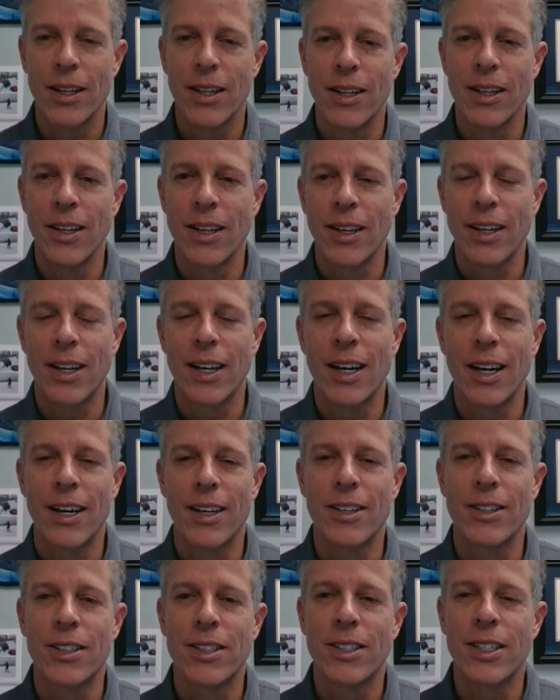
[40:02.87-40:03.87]
Look, I
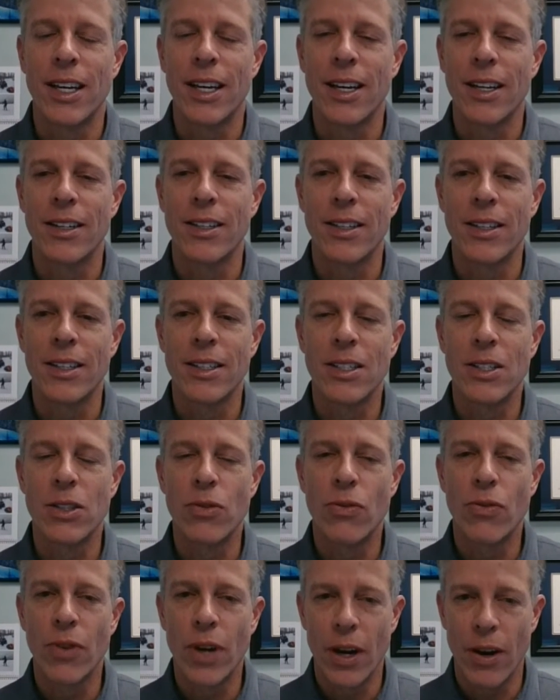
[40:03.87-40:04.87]
understand this
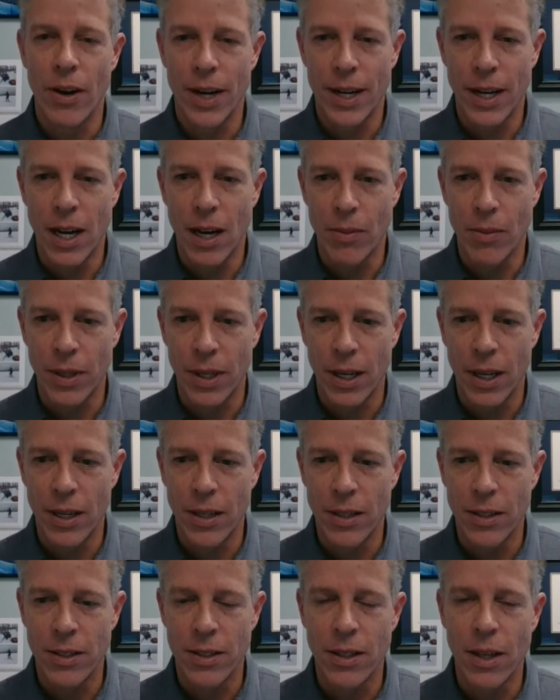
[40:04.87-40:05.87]
is very
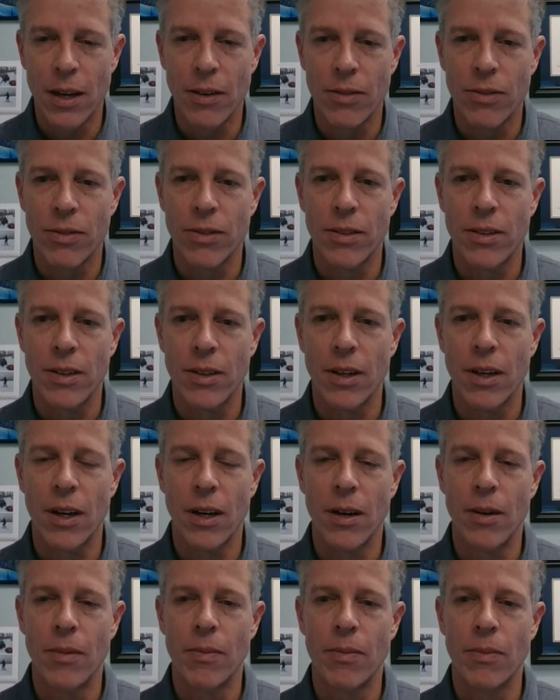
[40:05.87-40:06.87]
complicated stuff.
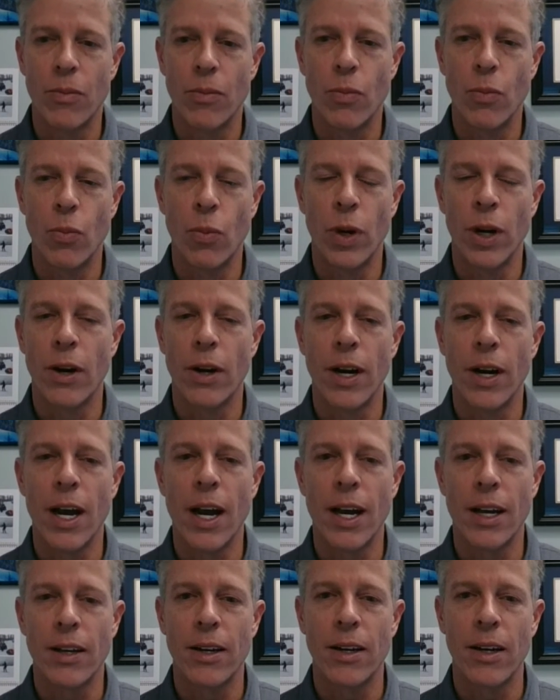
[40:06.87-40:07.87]
Um, we are
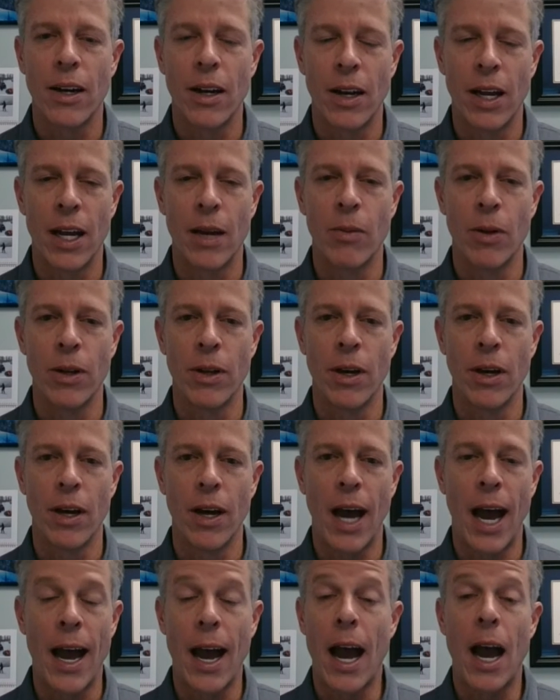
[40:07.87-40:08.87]
not able to
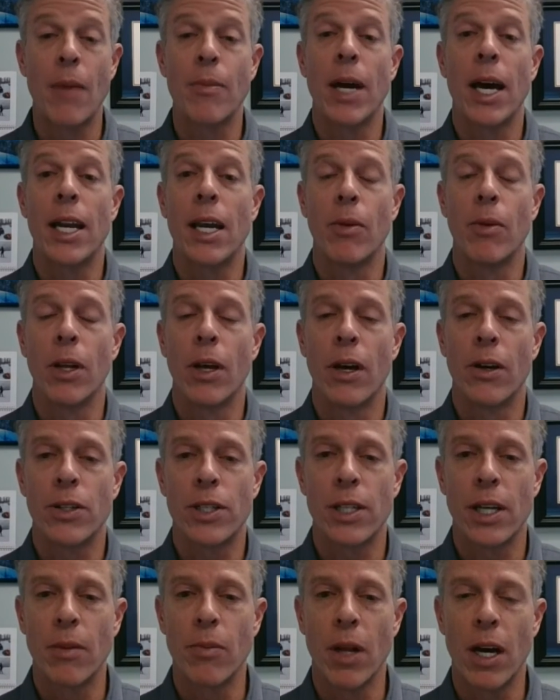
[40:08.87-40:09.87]
I, am not able to
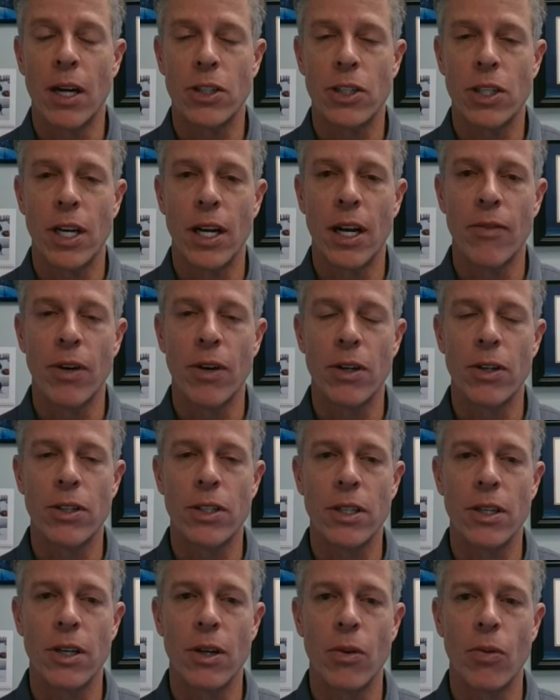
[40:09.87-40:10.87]
understand blockchain i've
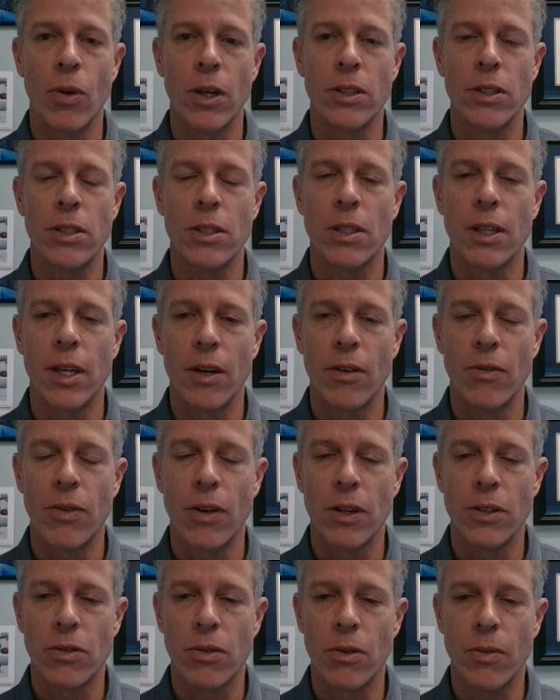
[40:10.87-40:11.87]
understood it once and then it
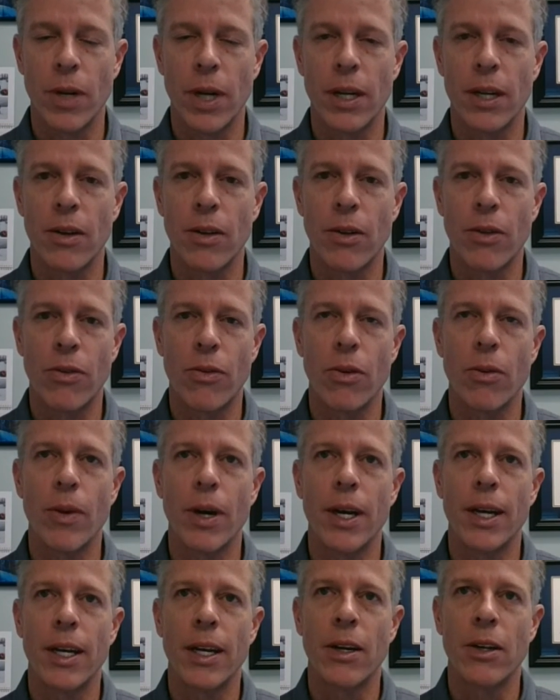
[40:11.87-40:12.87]
falls through my through
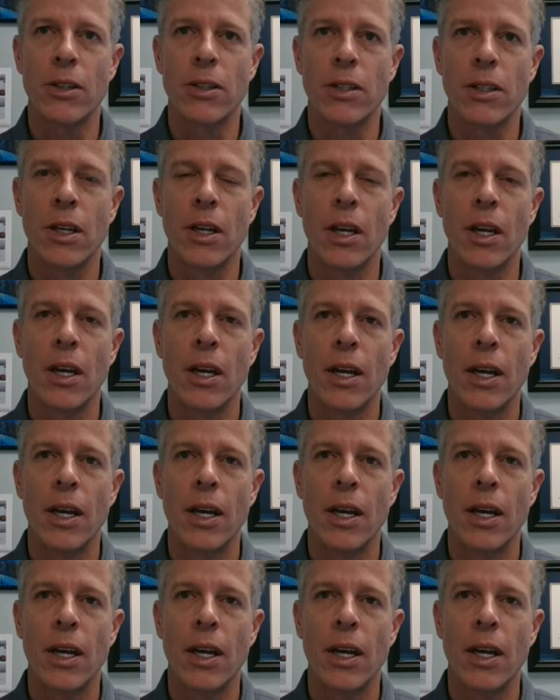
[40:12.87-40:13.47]
my ears yeah.